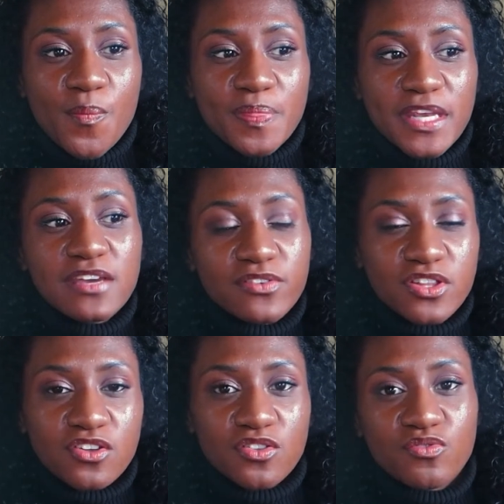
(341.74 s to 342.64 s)
Even
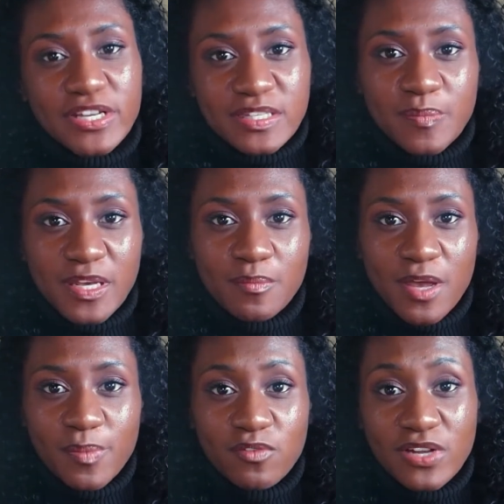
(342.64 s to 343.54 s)
though the recipe might
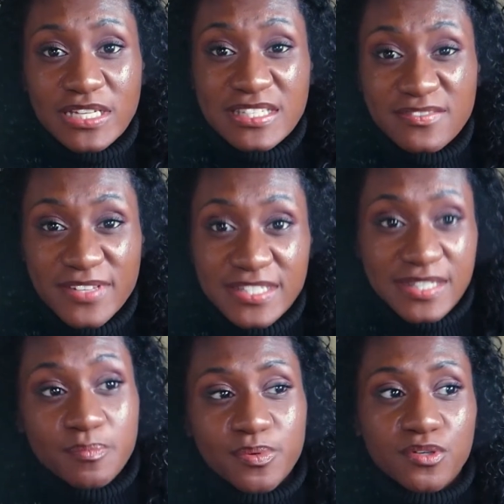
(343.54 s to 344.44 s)
be relatively
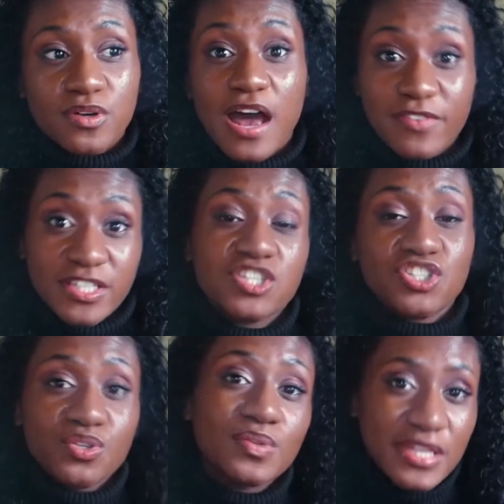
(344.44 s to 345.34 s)
simple, having to
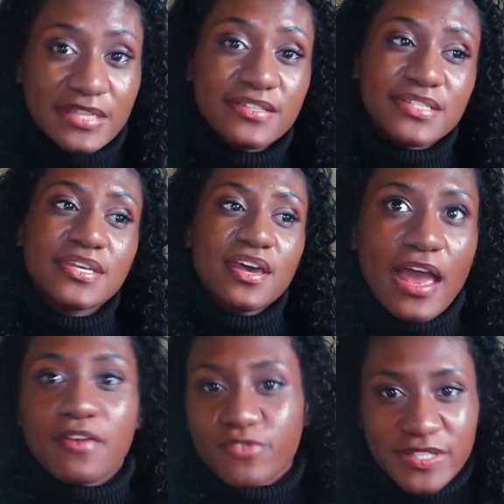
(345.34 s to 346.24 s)
do this
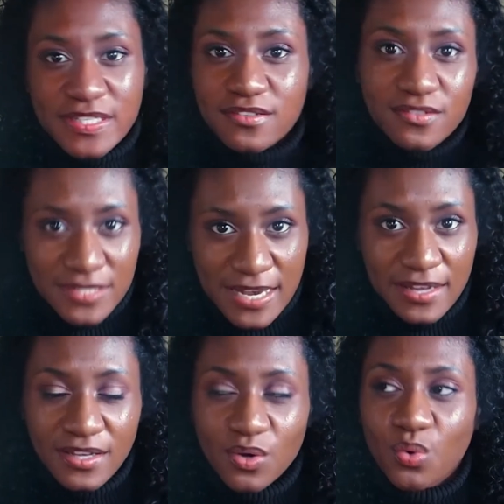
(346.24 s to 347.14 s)
every single
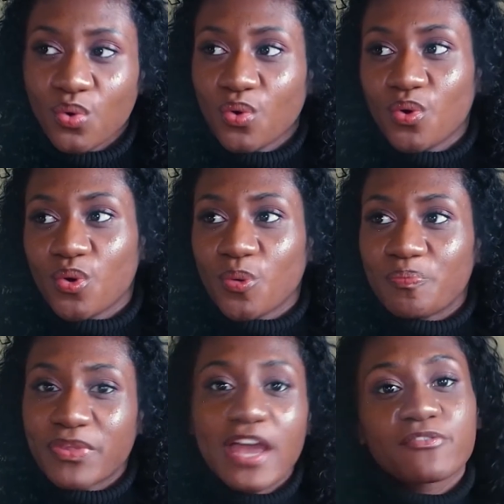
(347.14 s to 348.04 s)
day or
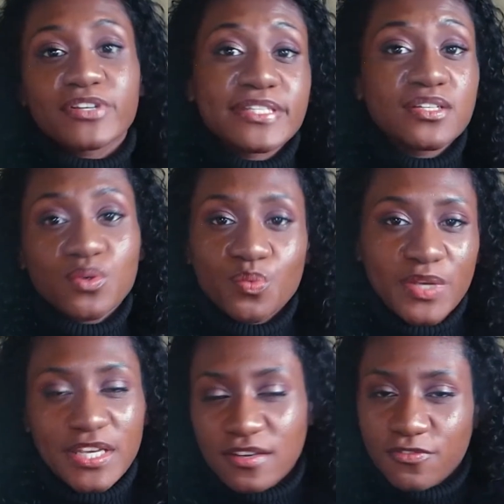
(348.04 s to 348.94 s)
every single
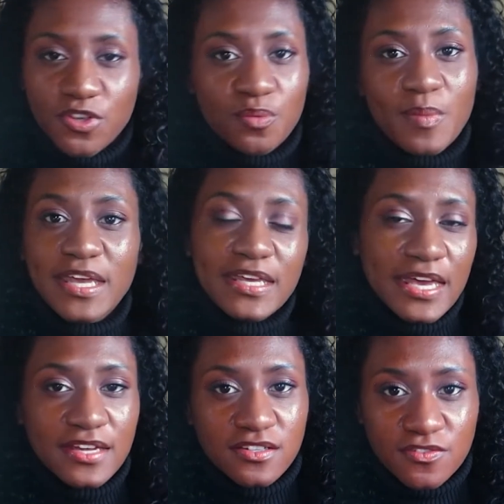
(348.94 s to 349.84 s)
week if you make it
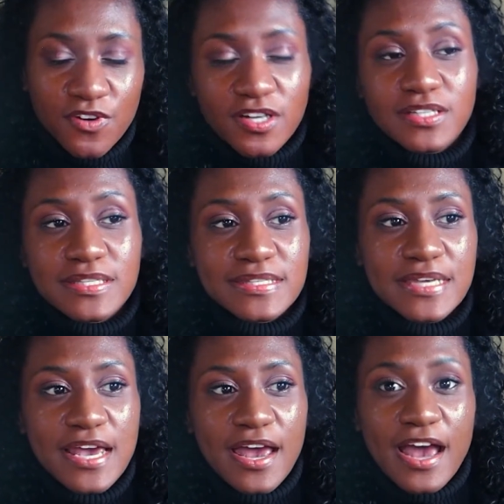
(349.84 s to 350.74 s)
in advance,
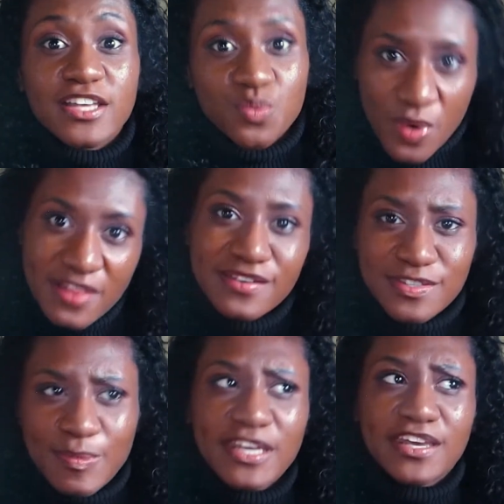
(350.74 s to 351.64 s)
as well as
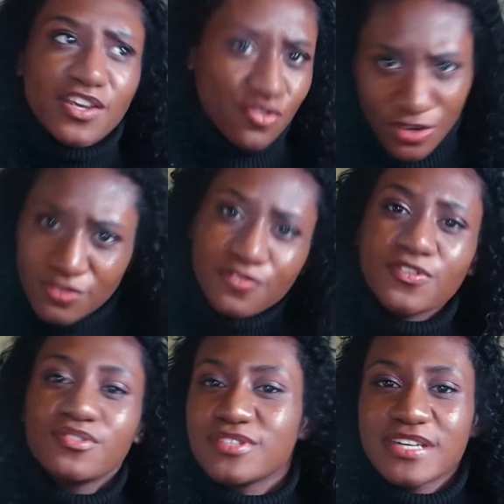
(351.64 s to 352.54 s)
making your own
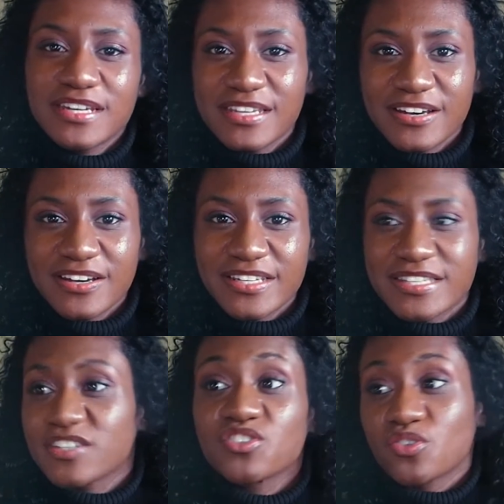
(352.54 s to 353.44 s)
food at night
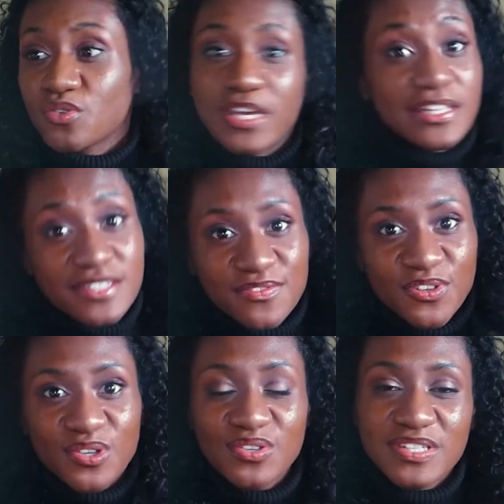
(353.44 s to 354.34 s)
and your kids'
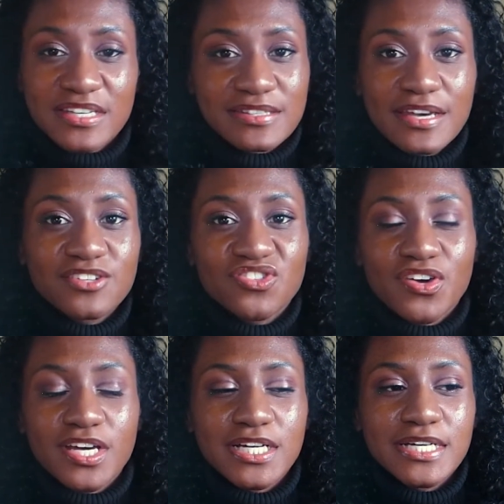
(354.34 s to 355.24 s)
food,
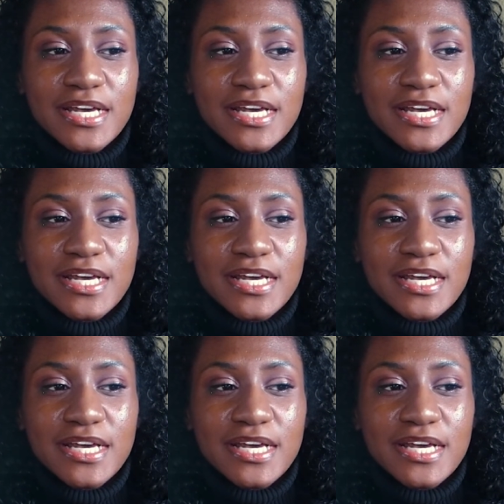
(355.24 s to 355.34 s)
etc.,